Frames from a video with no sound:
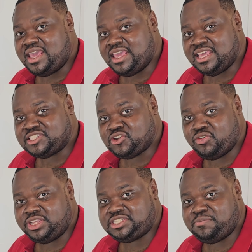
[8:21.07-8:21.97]
it gets
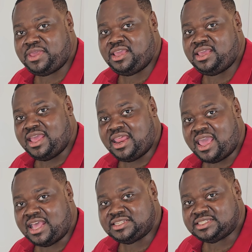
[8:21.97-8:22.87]
crispy, and it
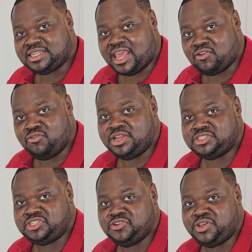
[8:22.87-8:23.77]
has a slight
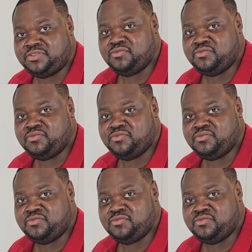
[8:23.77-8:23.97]
crunch to it,